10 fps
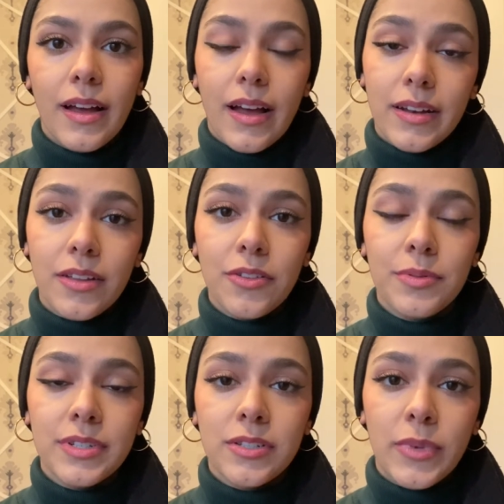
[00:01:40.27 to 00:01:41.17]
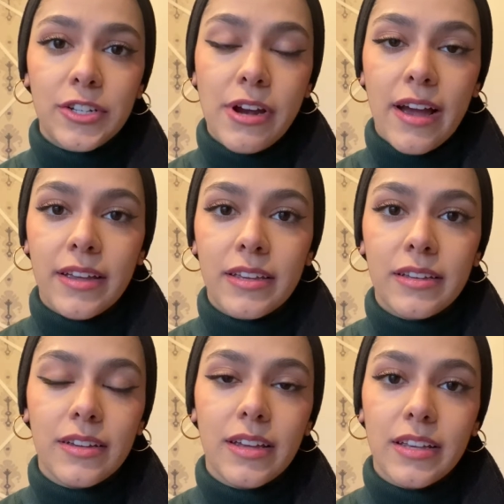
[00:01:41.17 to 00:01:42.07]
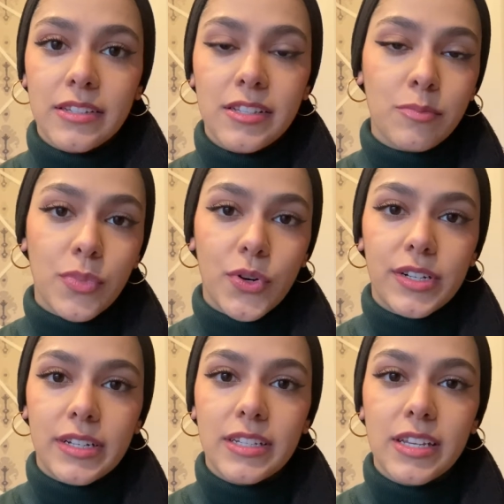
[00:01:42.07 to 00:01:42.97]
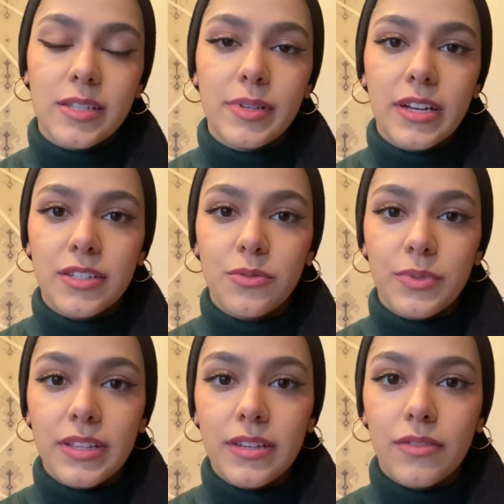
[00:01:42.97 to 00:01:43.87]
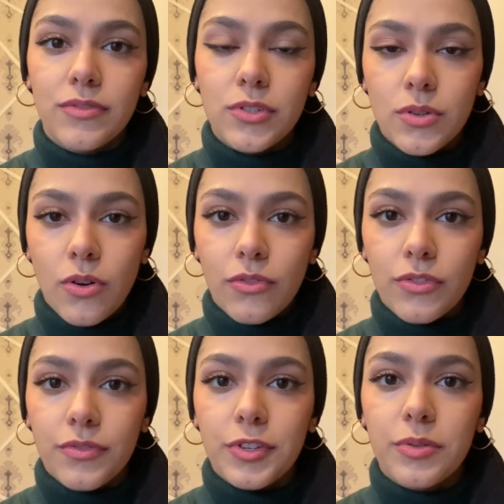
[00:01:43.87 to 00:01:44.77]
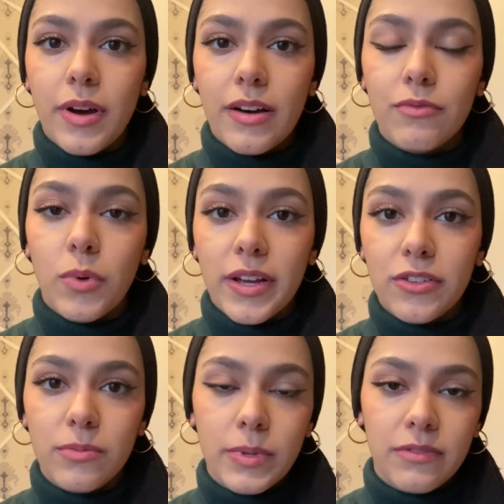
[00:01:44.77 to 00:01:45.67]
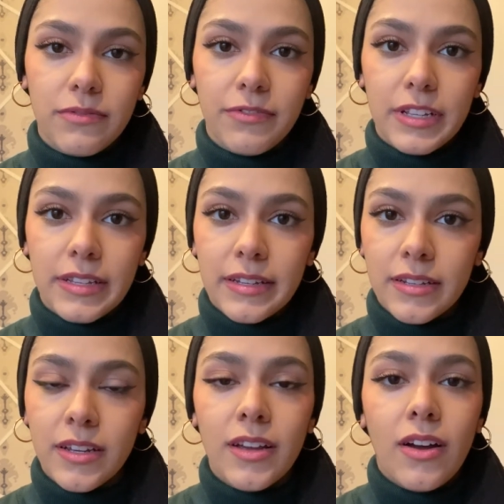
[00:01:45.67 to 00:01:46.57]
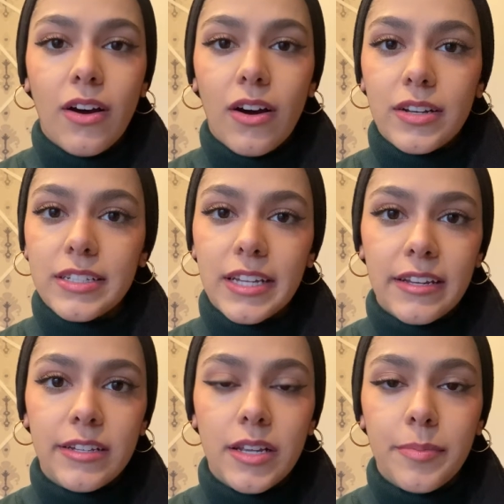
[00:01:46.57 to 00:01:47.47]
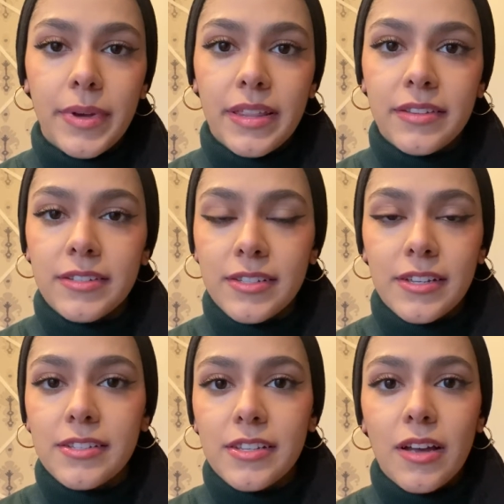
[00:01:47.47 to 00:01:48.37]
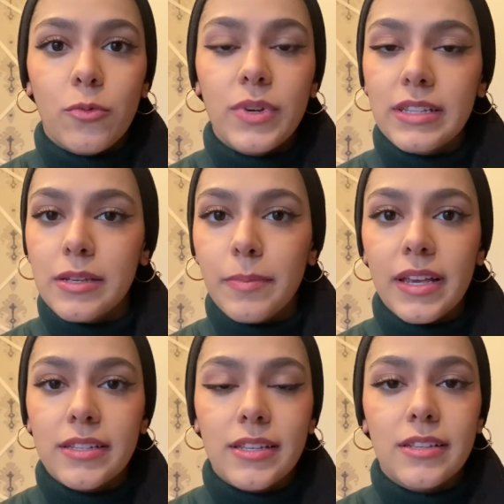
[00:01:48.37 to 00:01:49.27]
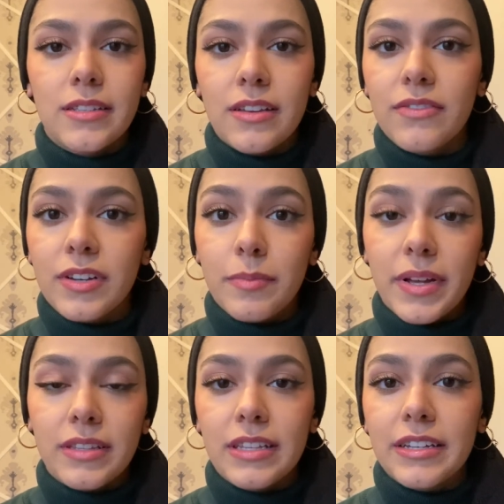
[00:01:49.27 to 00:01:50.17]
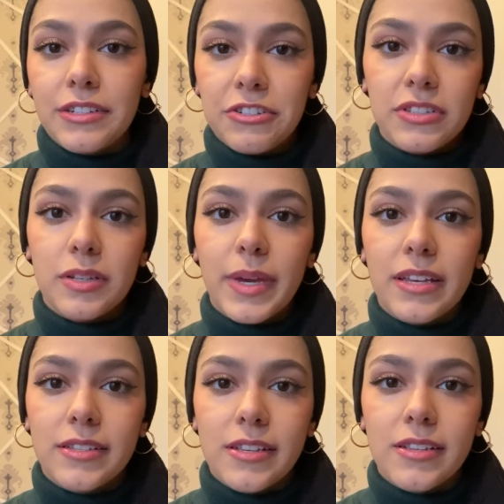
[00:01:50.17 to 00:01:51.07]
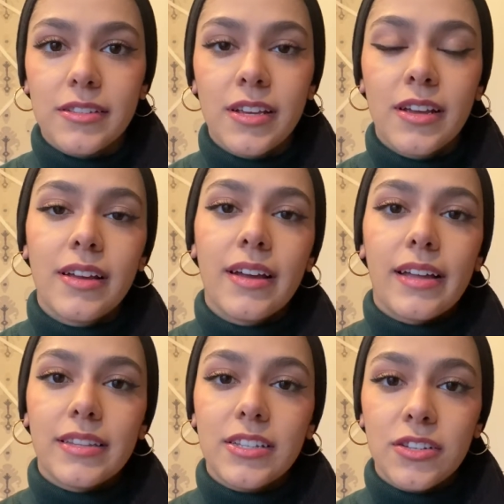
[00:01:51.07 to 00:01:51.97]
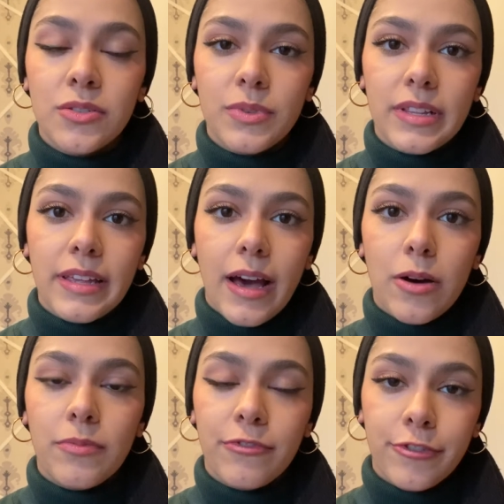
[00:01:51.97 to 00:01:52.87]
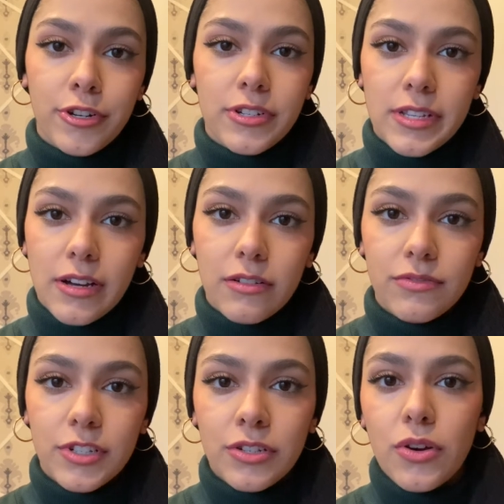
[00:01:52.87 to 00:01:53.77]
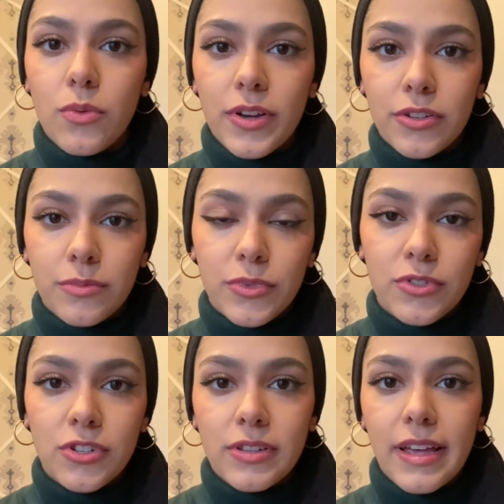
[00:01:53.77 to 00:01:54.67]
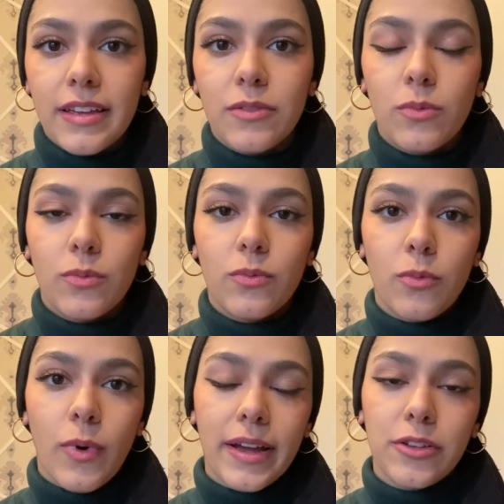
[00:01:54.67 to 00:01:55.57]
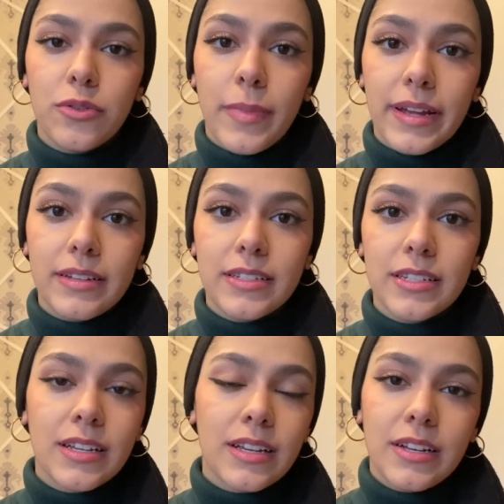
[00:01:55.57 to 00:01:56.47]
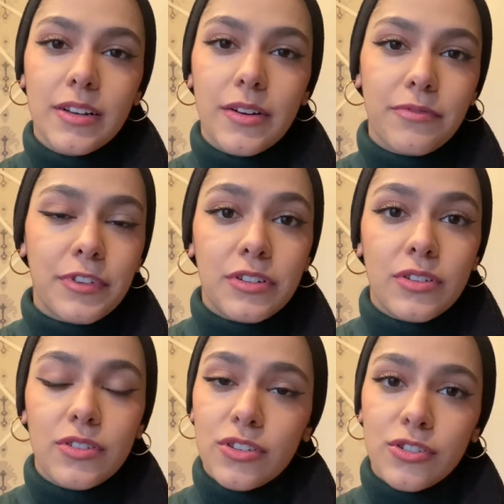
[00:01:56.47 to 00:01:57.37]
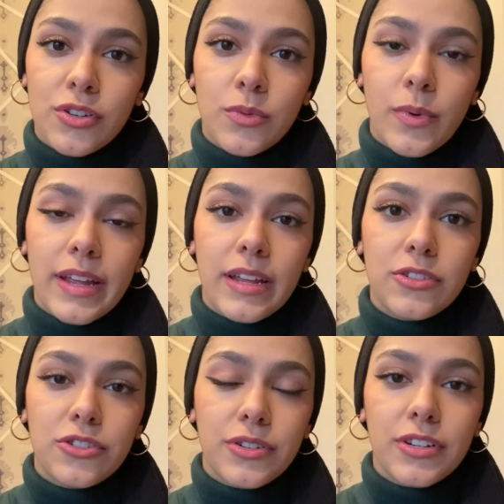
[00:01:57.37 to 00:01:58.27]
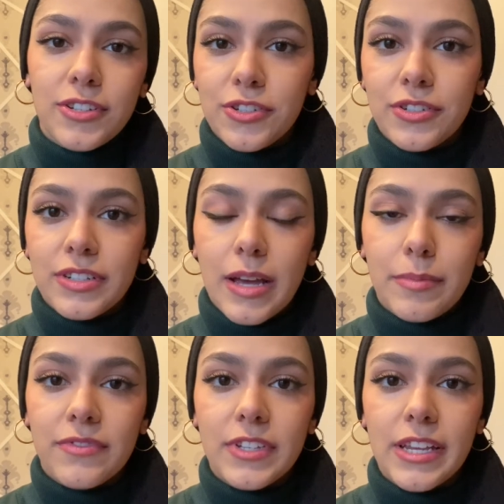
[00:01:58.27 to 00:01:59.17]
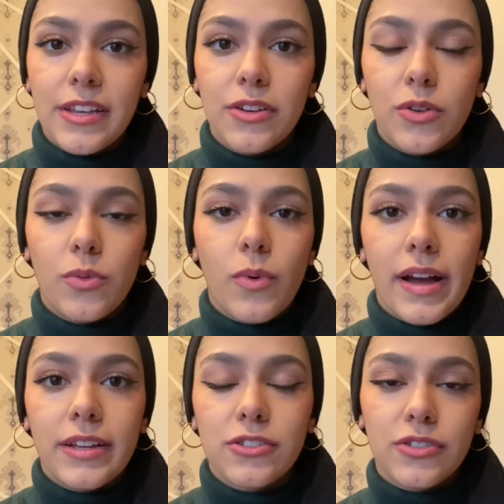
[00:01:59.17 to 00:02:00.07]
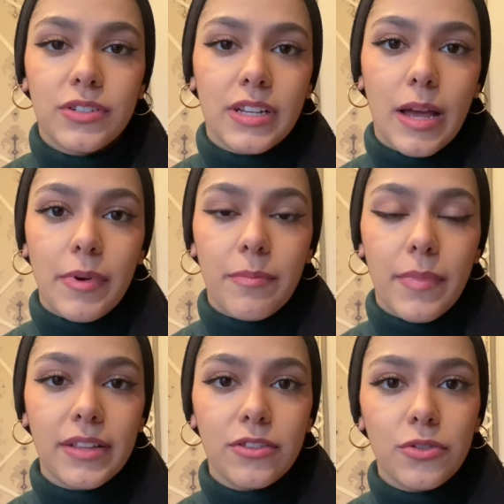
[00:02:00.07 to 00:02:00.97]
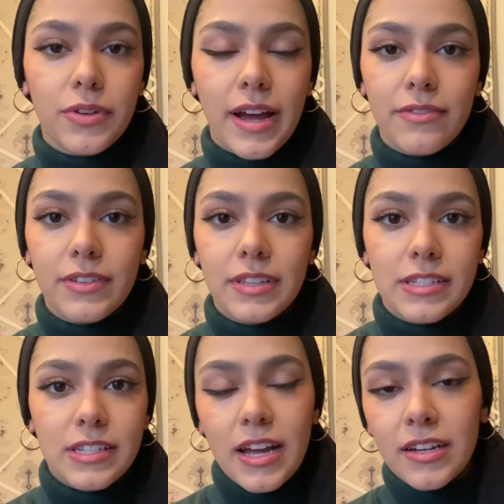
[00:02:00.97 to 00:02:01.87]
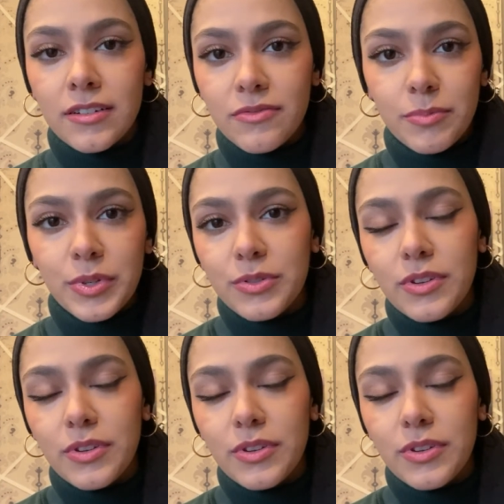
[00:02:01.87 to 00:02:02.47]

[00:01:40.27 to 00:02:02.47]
Another reason why tracking is important is because it really gives you an overview of what you've been feeling on a day-to-day basis, a weekly basis, even a monthly and yearly basis. And this can really help for yourself to know what your moods are like, why you might feel a certain way during a certain time of day, or why a certain time of month you're having this kind of mood